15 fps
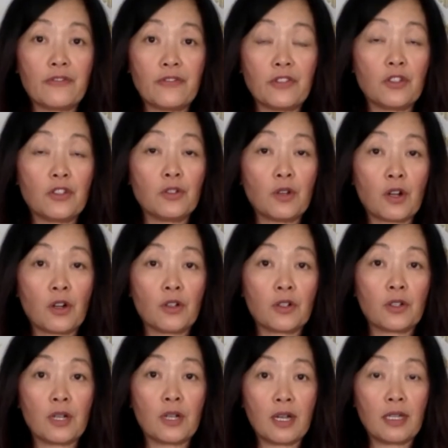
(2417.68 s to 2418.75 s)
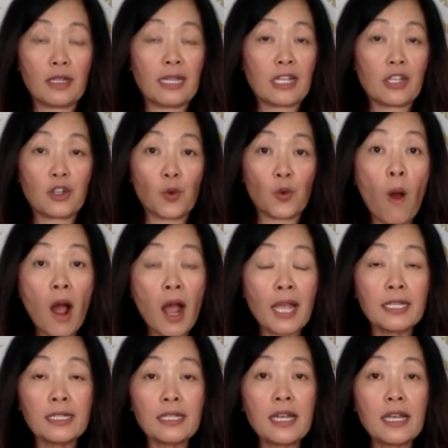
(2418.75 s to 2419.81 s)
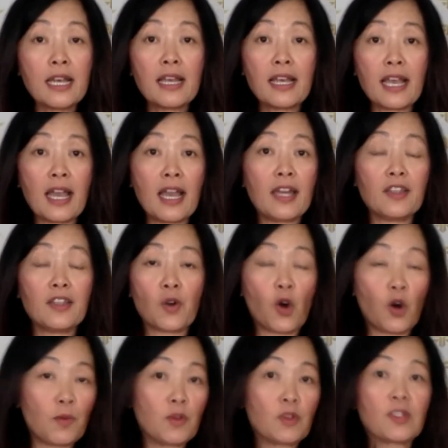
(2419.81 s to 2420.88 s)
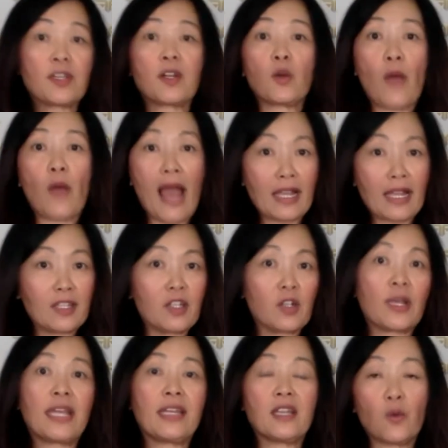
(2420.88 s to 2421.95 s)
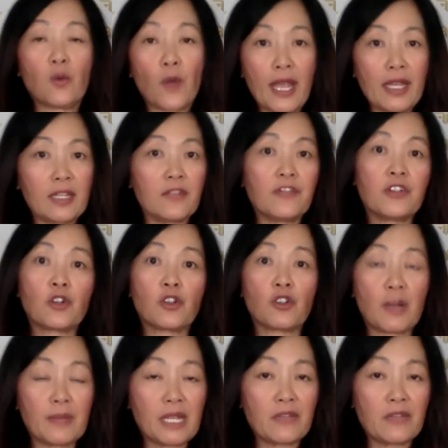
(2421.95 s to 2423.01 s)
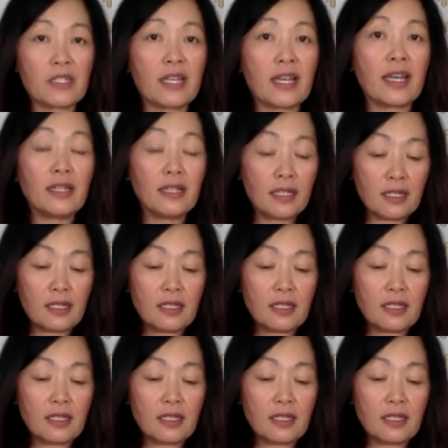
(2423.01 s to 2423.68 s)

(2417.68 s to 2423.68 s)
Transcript: you are like your wine and your hormones out of whack and you're gaining weight and you feel crummy every day,